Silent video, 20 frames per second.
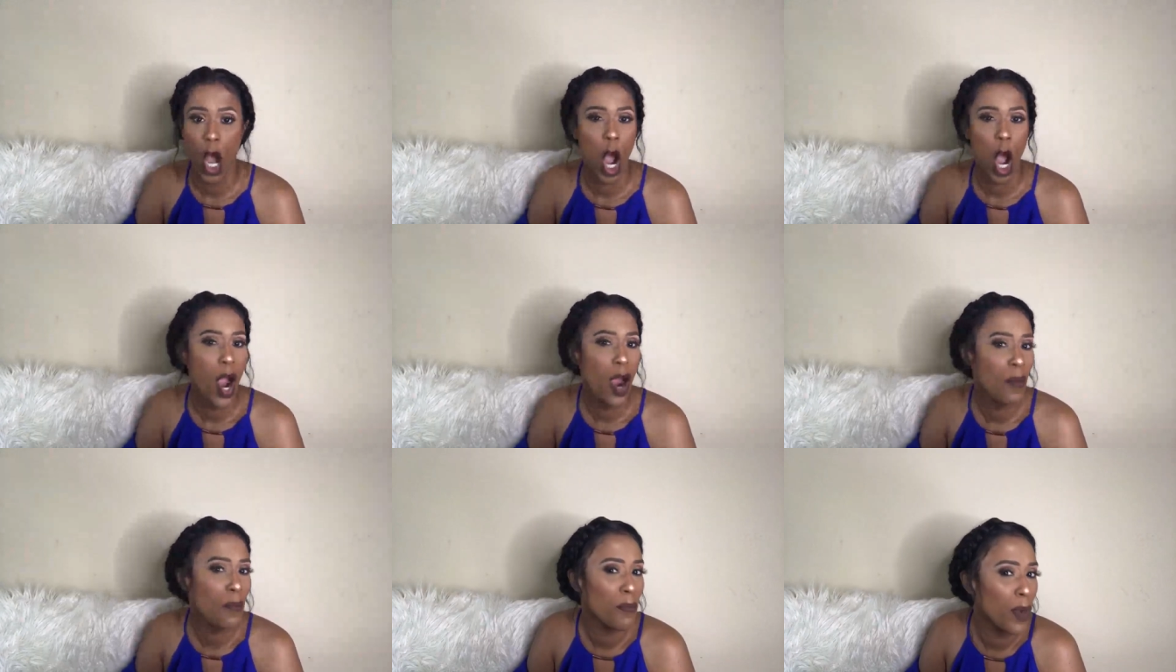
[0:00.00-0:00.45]

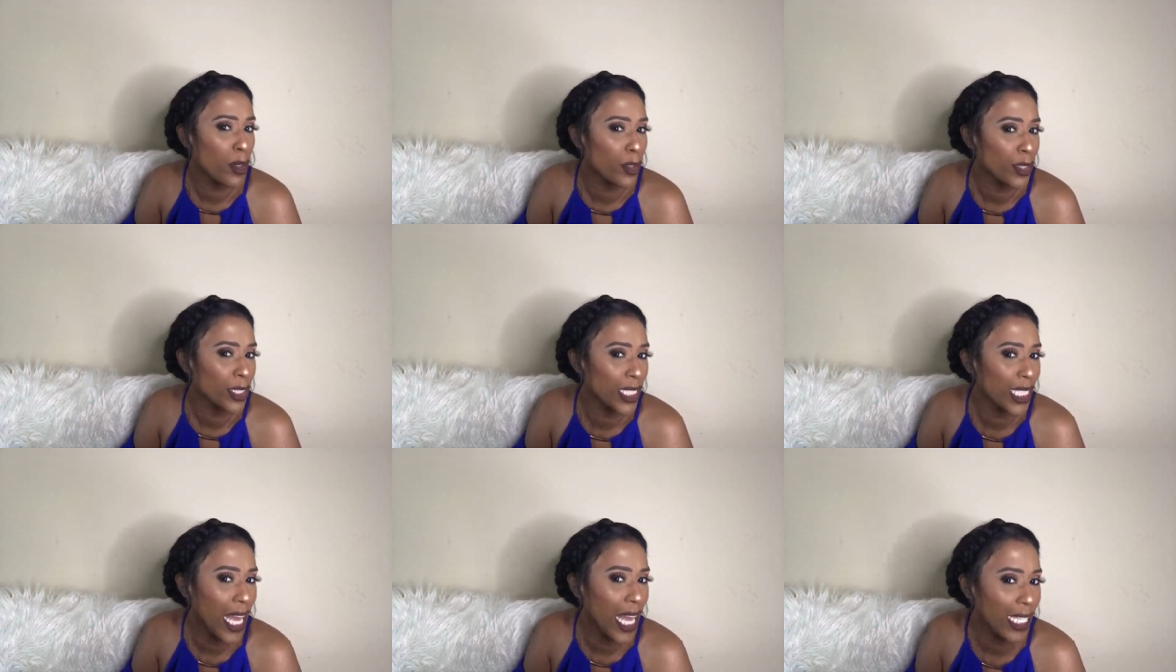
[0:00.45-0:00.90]
are
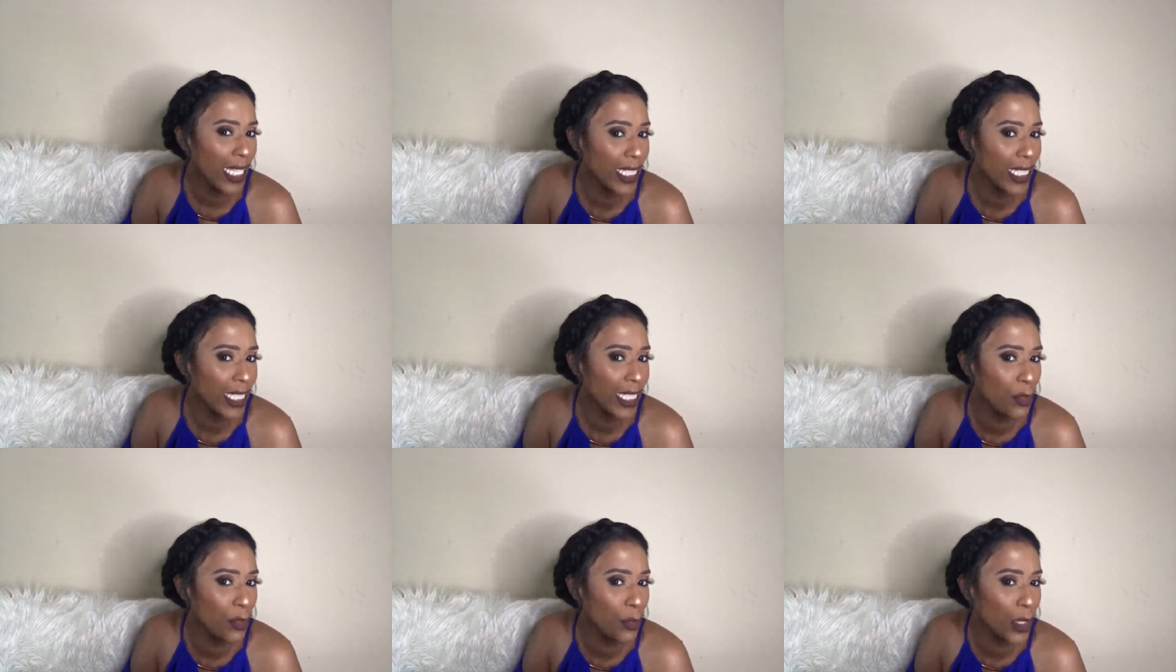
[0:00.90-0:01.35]
most
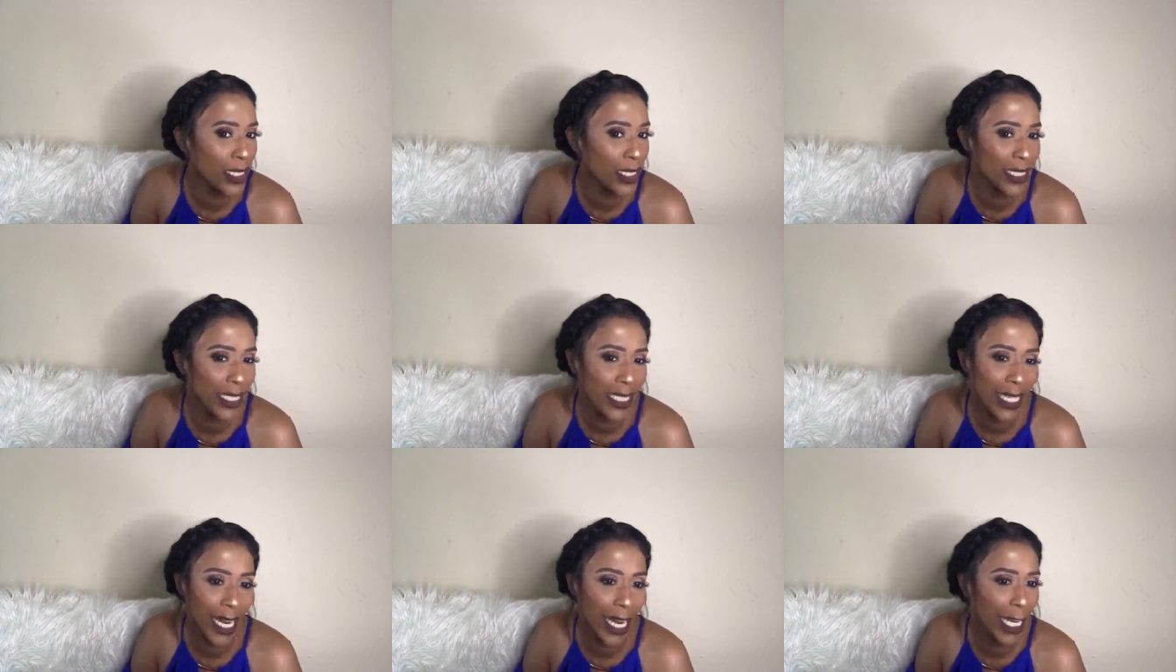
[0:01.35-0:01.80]
likely the ones
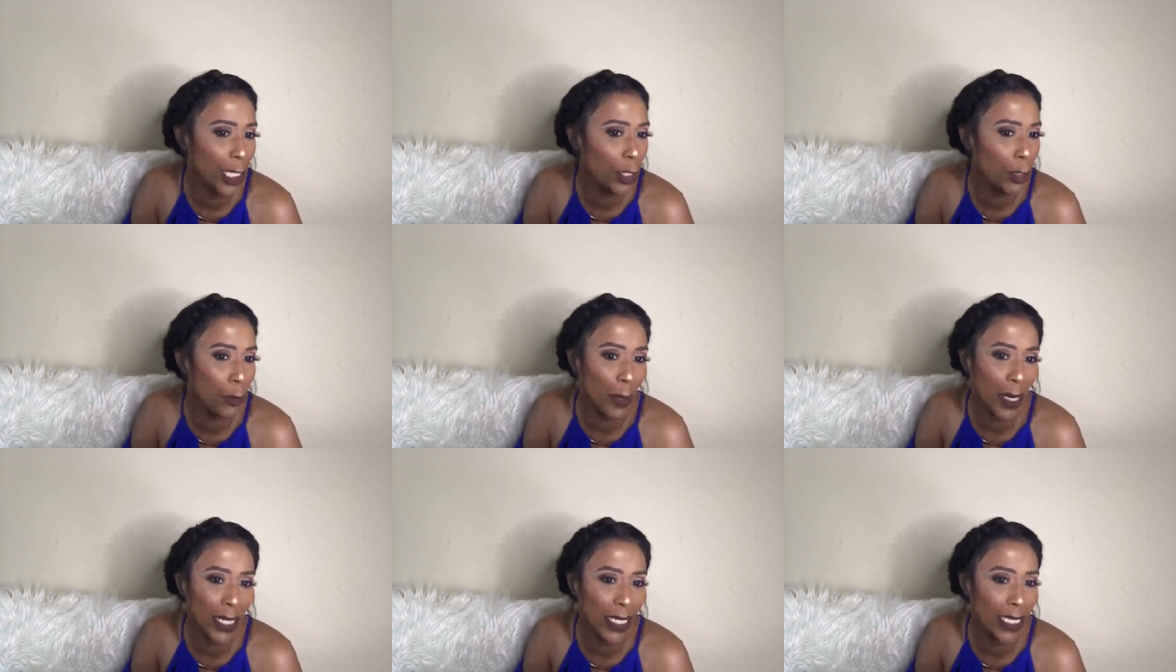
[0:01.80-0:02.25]
that ain't
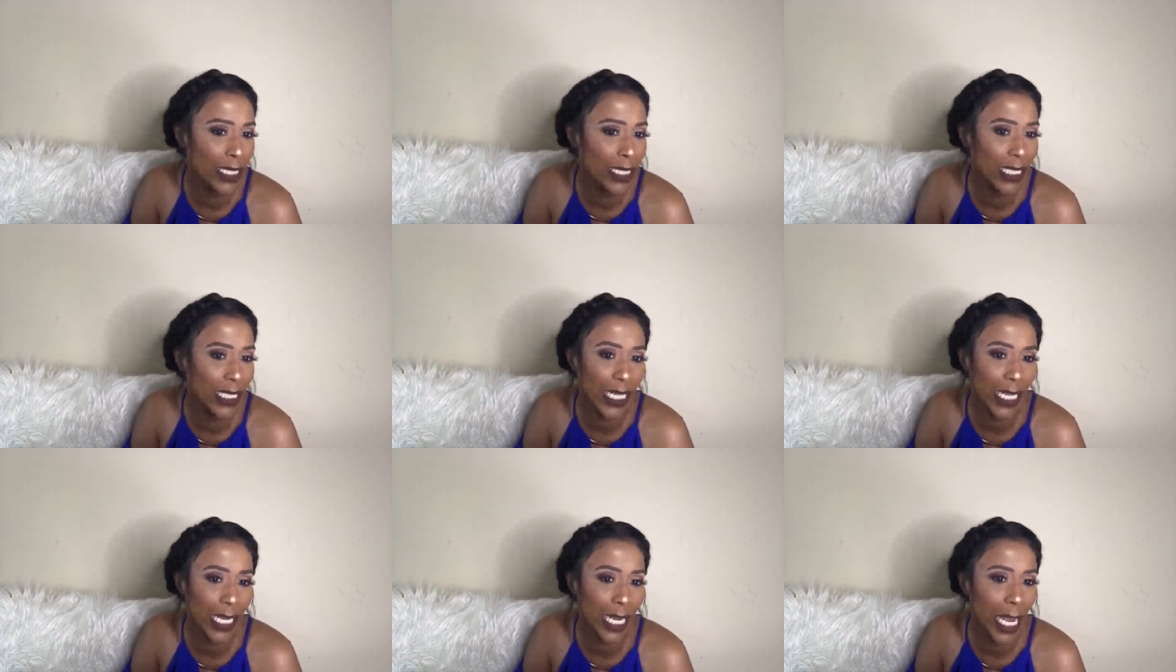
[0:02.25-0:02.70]
nobody
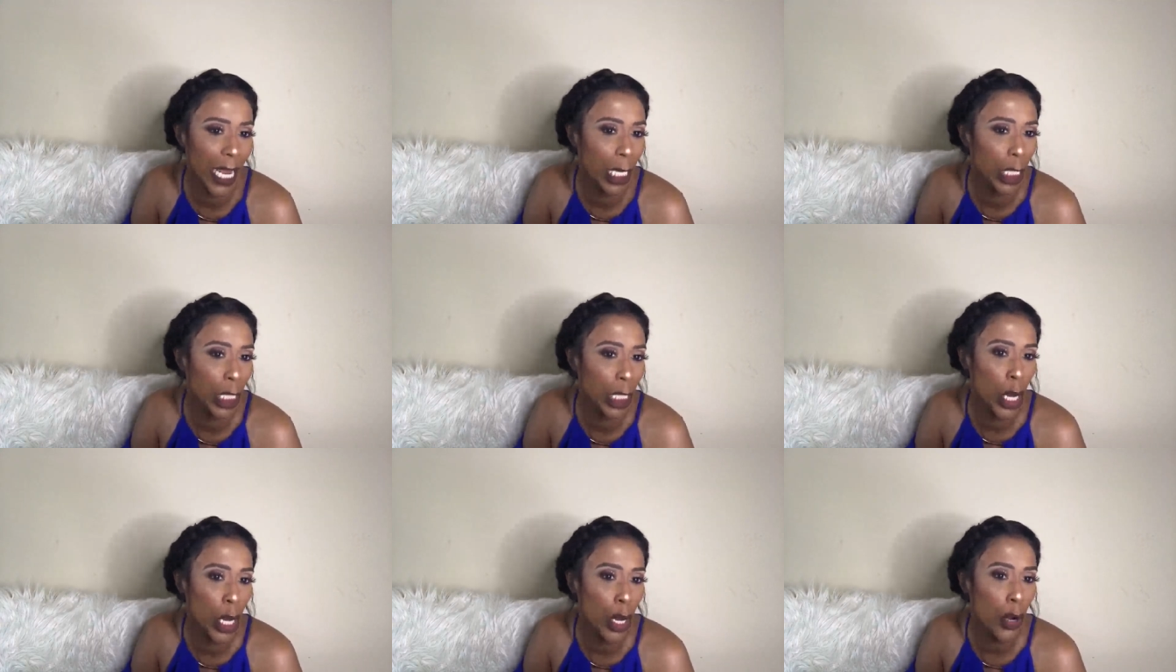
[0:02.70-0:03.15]
looking at.
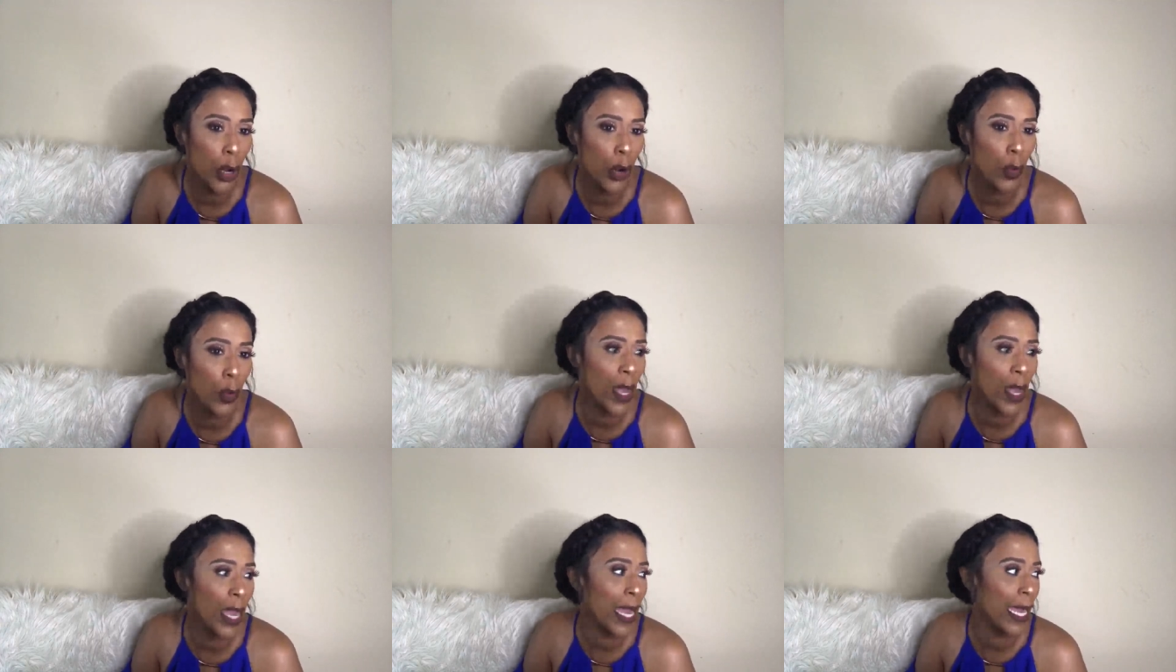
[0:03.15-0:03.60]
No
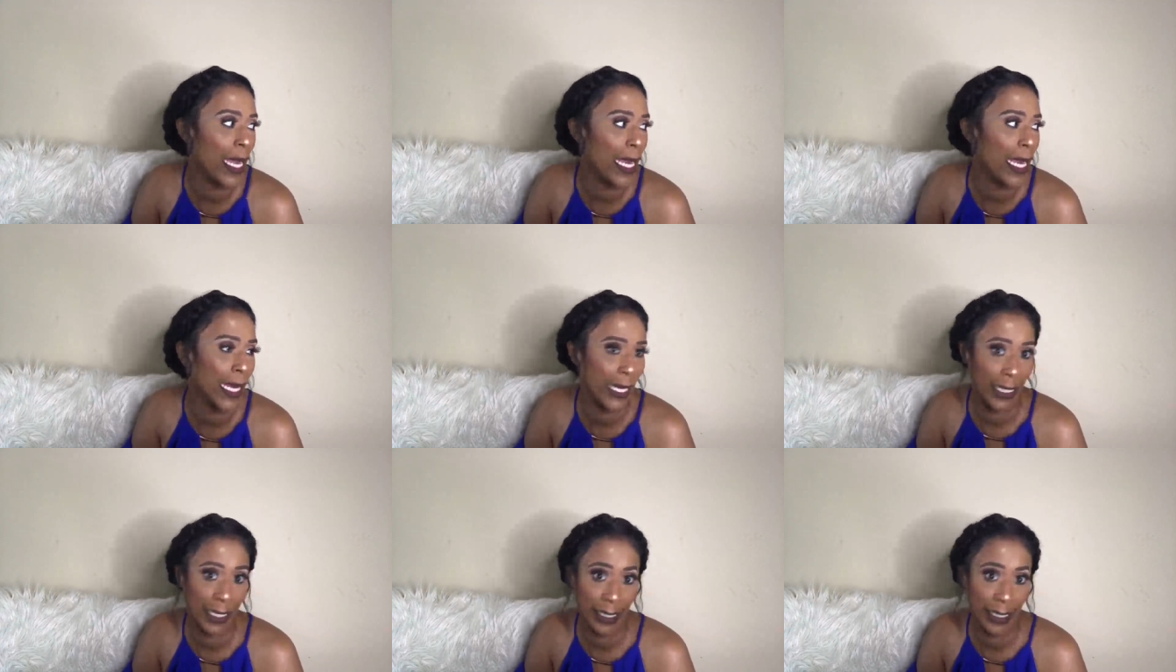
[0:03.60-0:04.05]

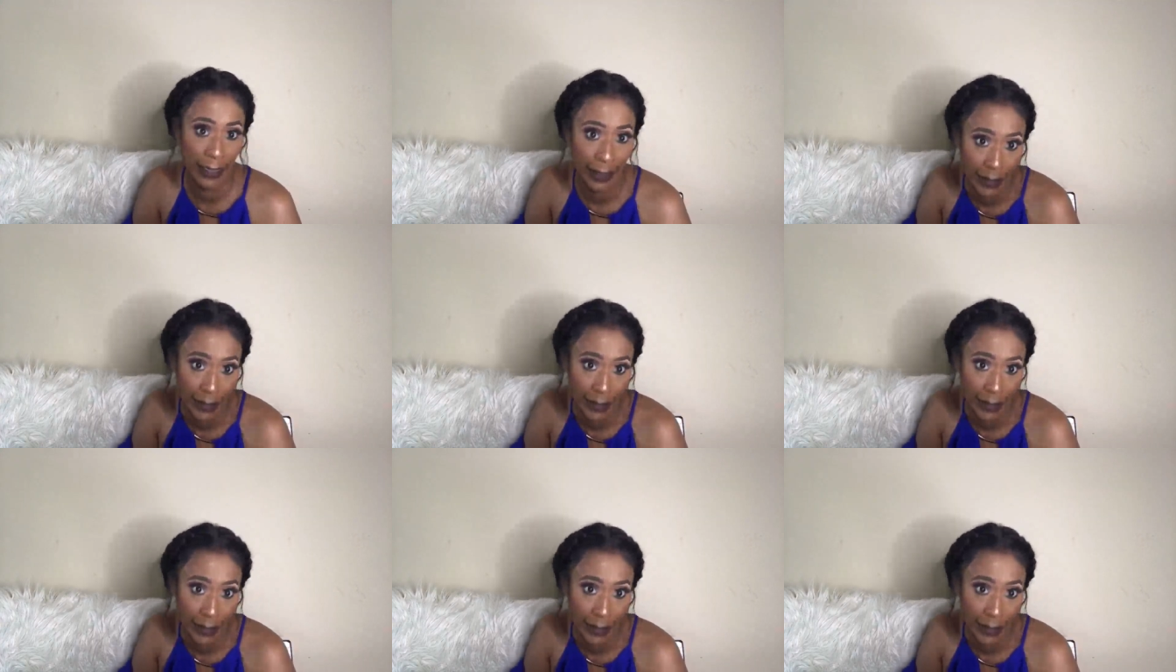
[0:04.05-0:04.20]
way.